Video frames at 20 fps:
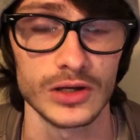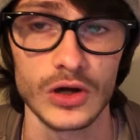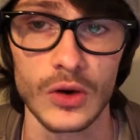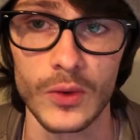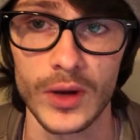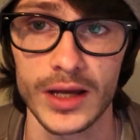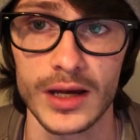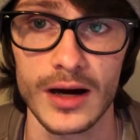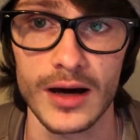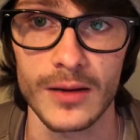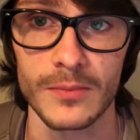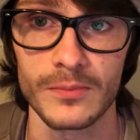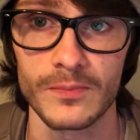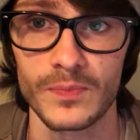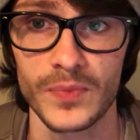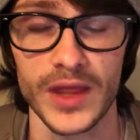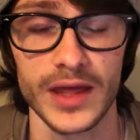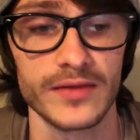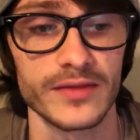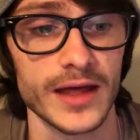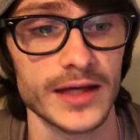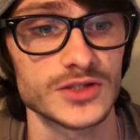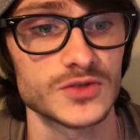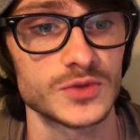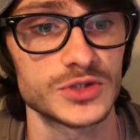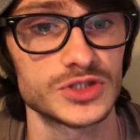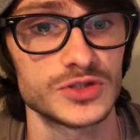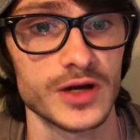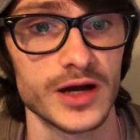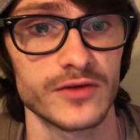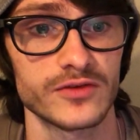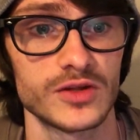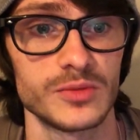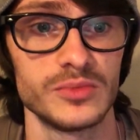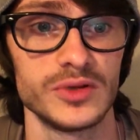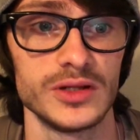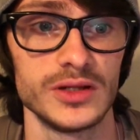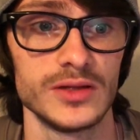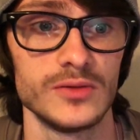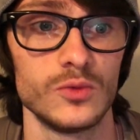going up. And that's what you have to
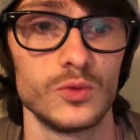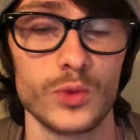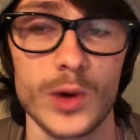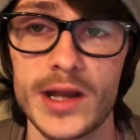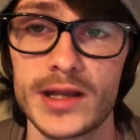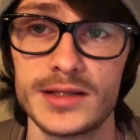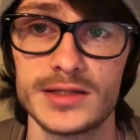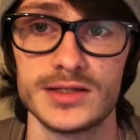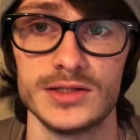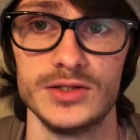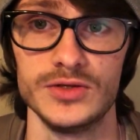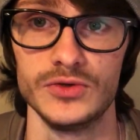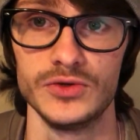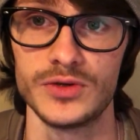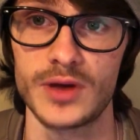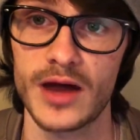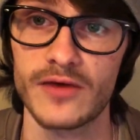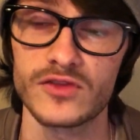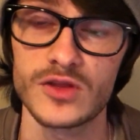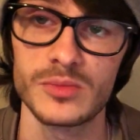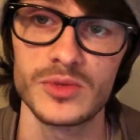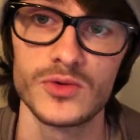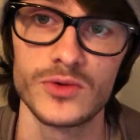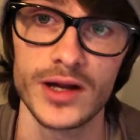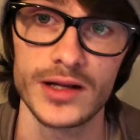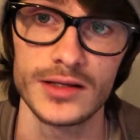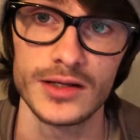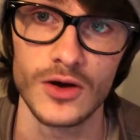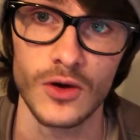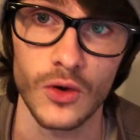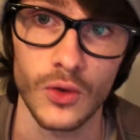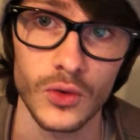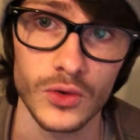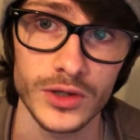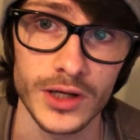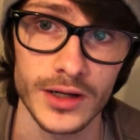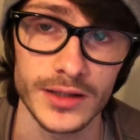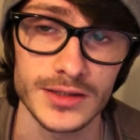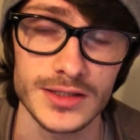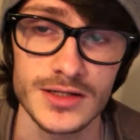be ready to do. You have to be ready to hold
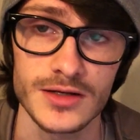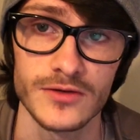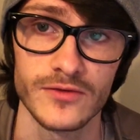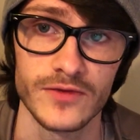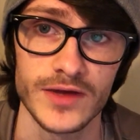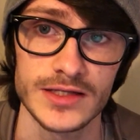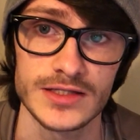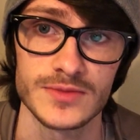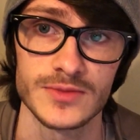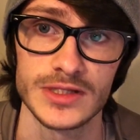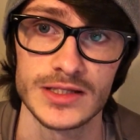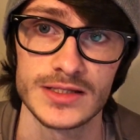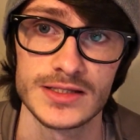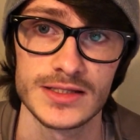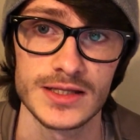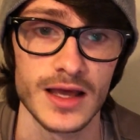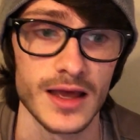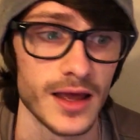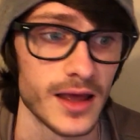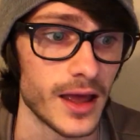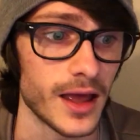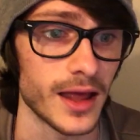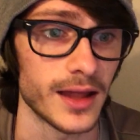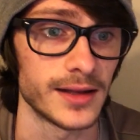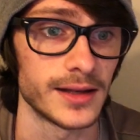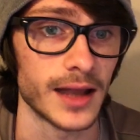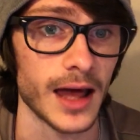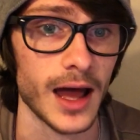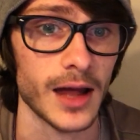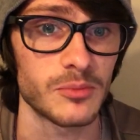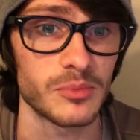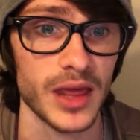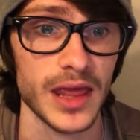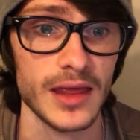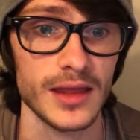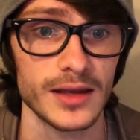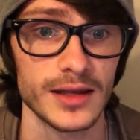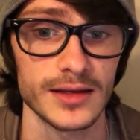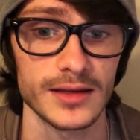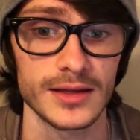on to your investments and not
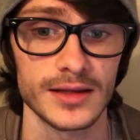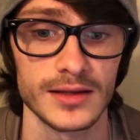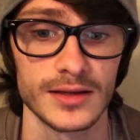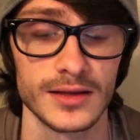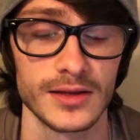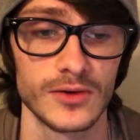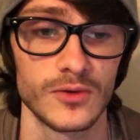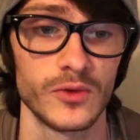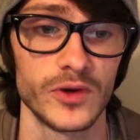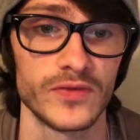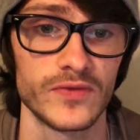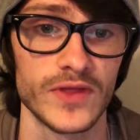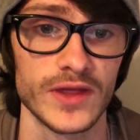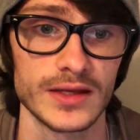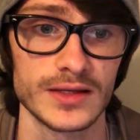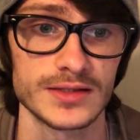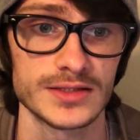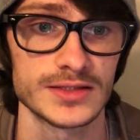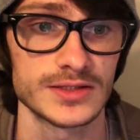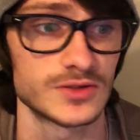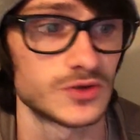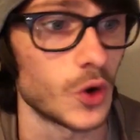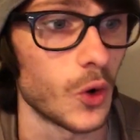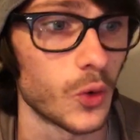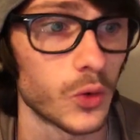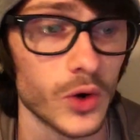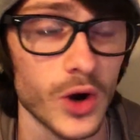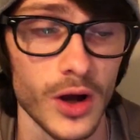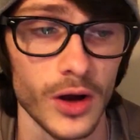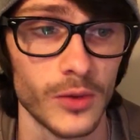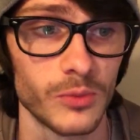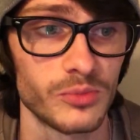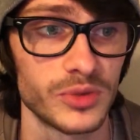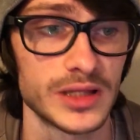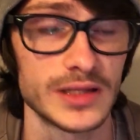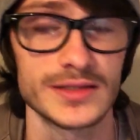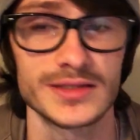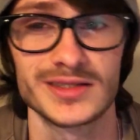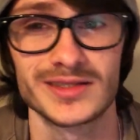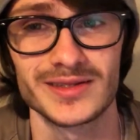panic when things go wrong,
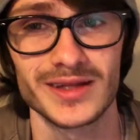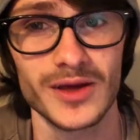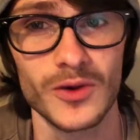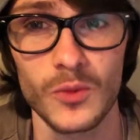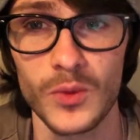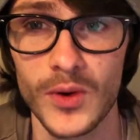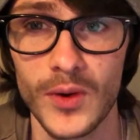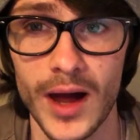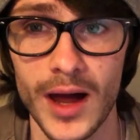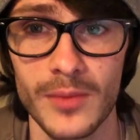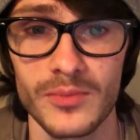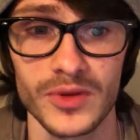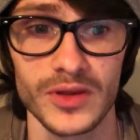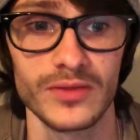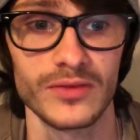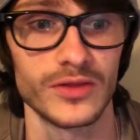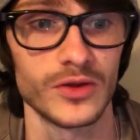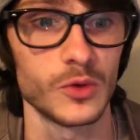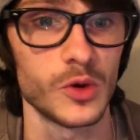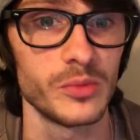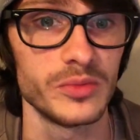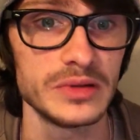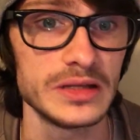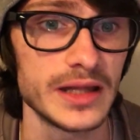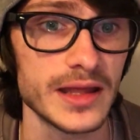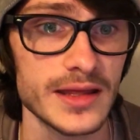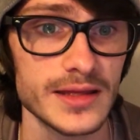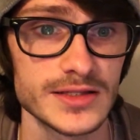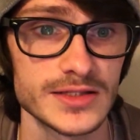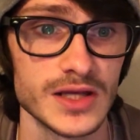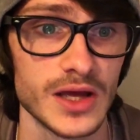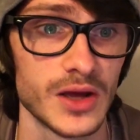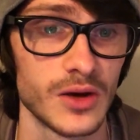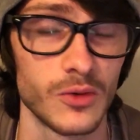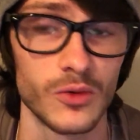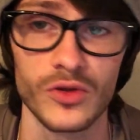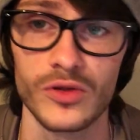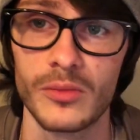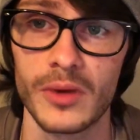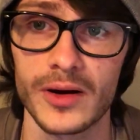because it will happen. There will be days
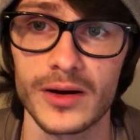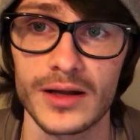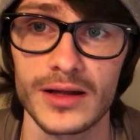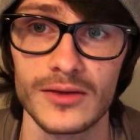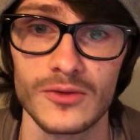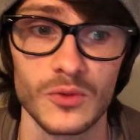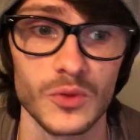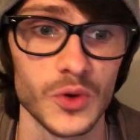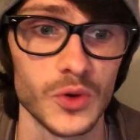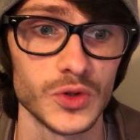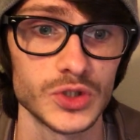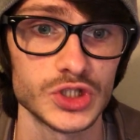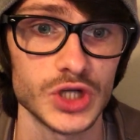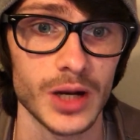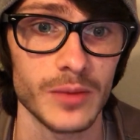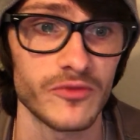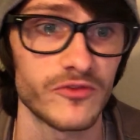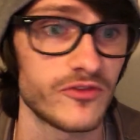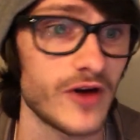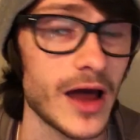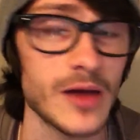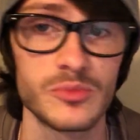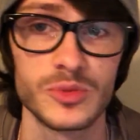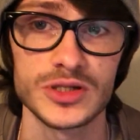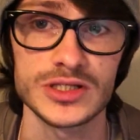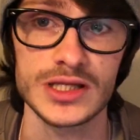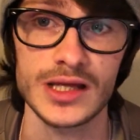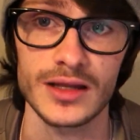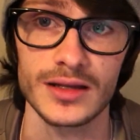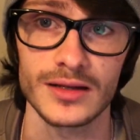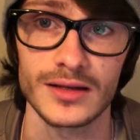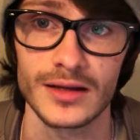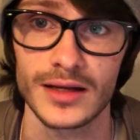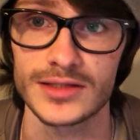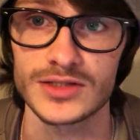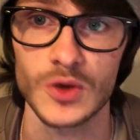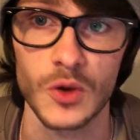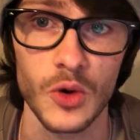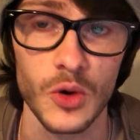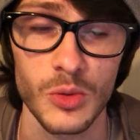where the market will drop 5%
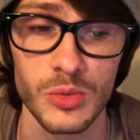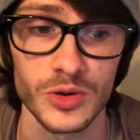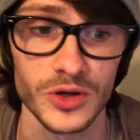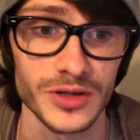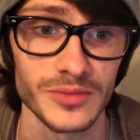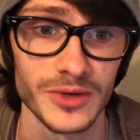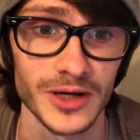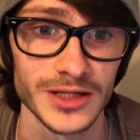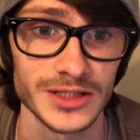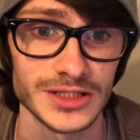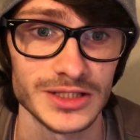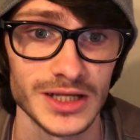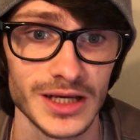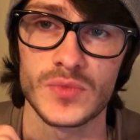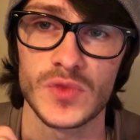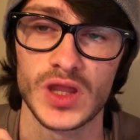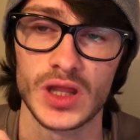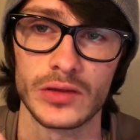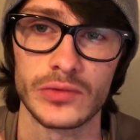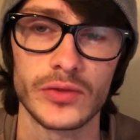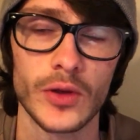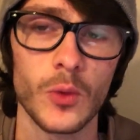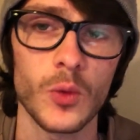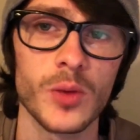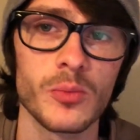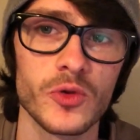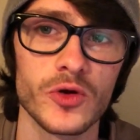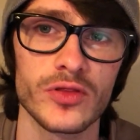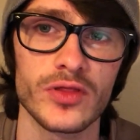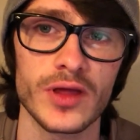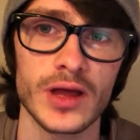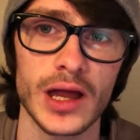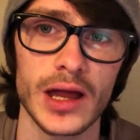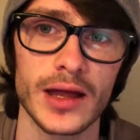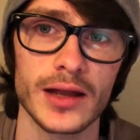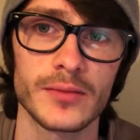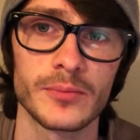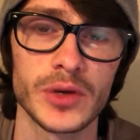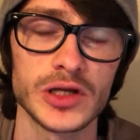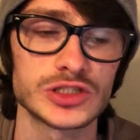as a whole, pretty much. Now, one more thing I
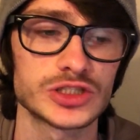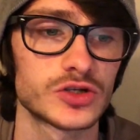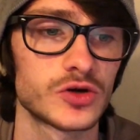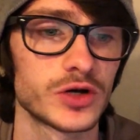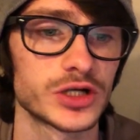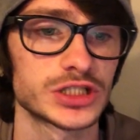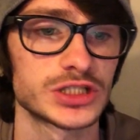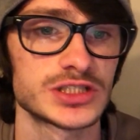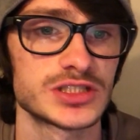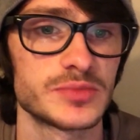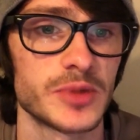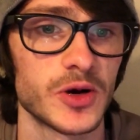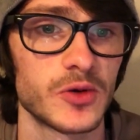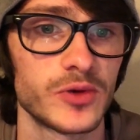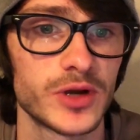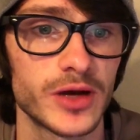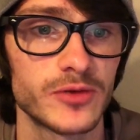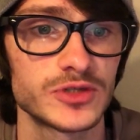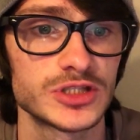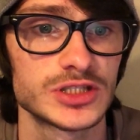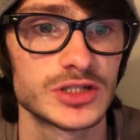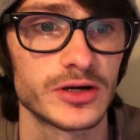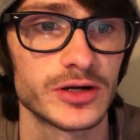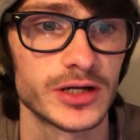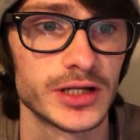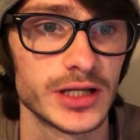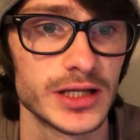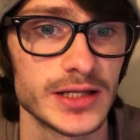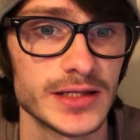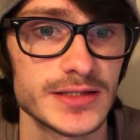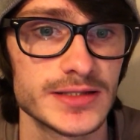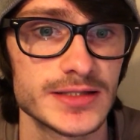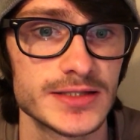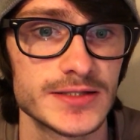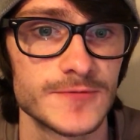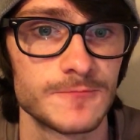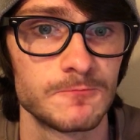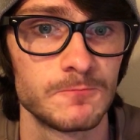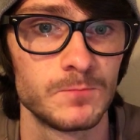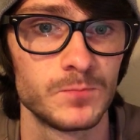had a bunch of questions about when I was starting is,
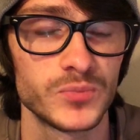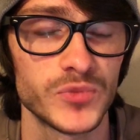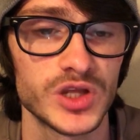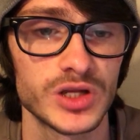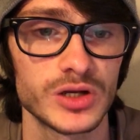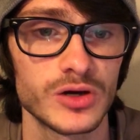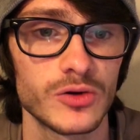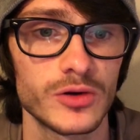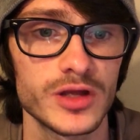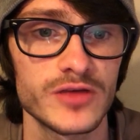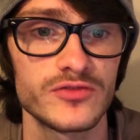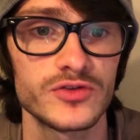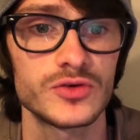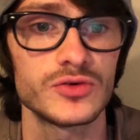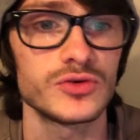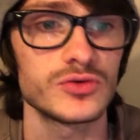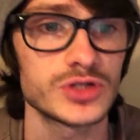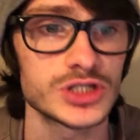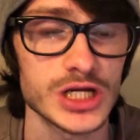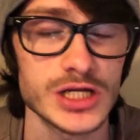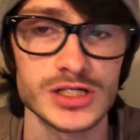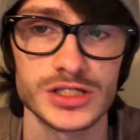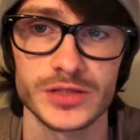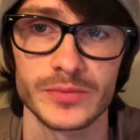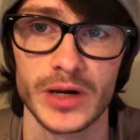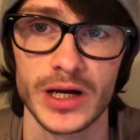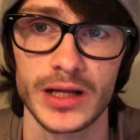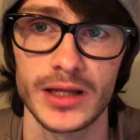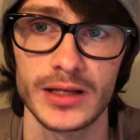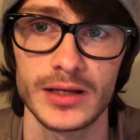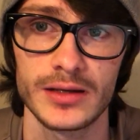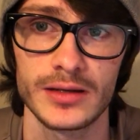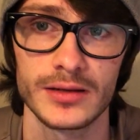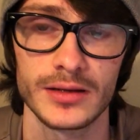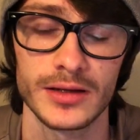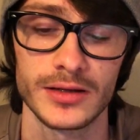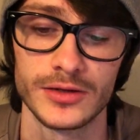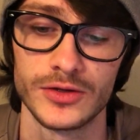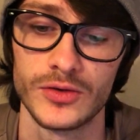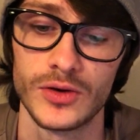if you do change your mind
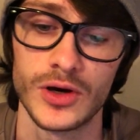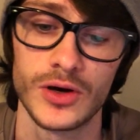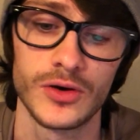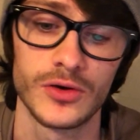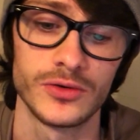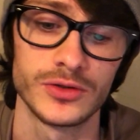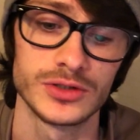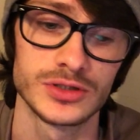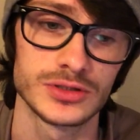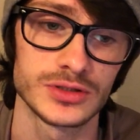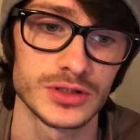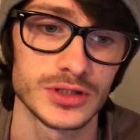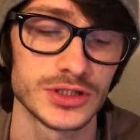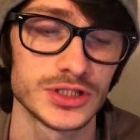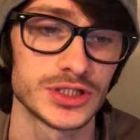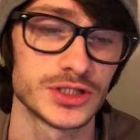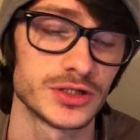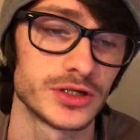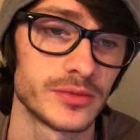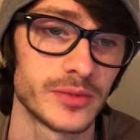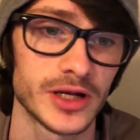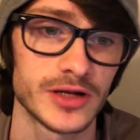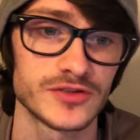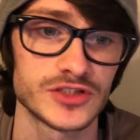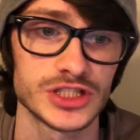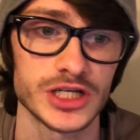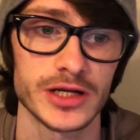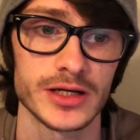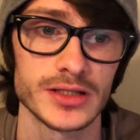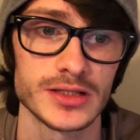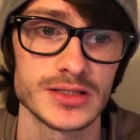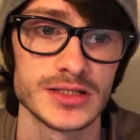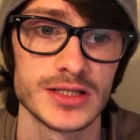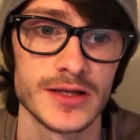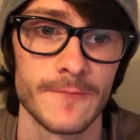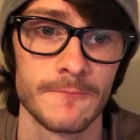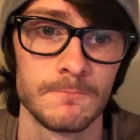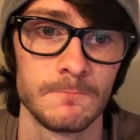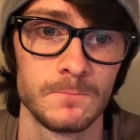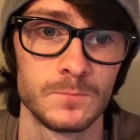and you own a certain amount of shares,
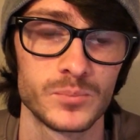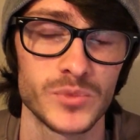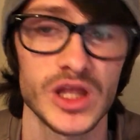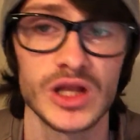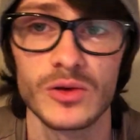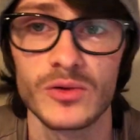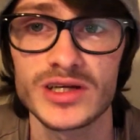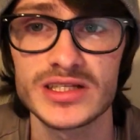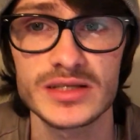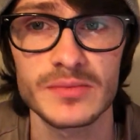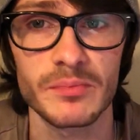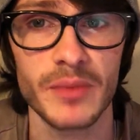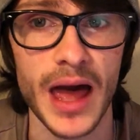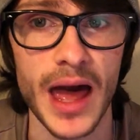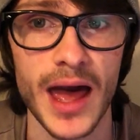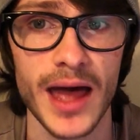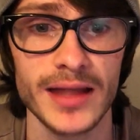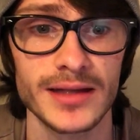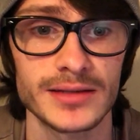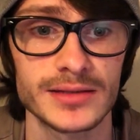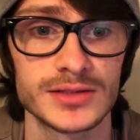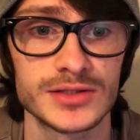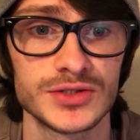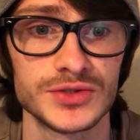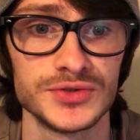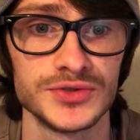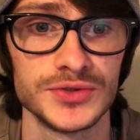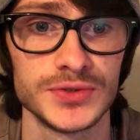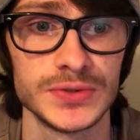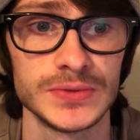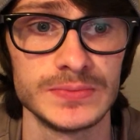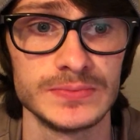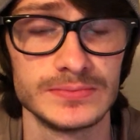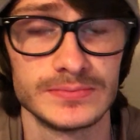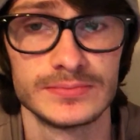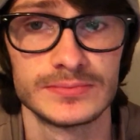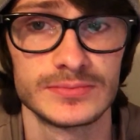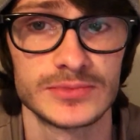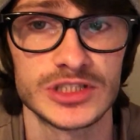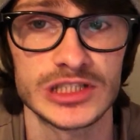is it bad to
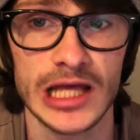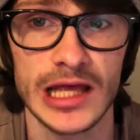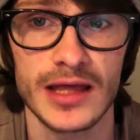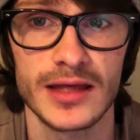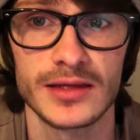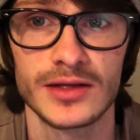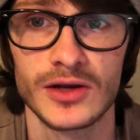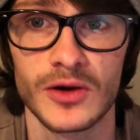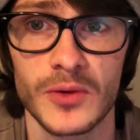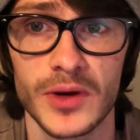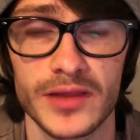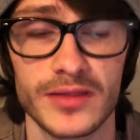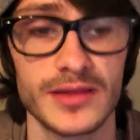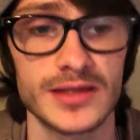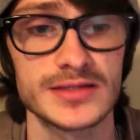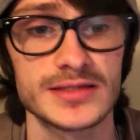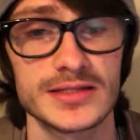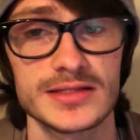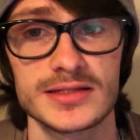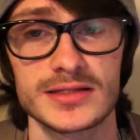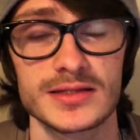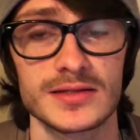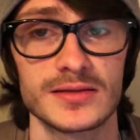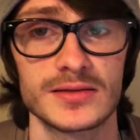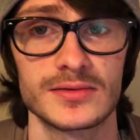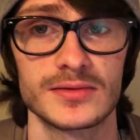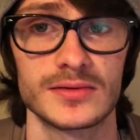say, this isn't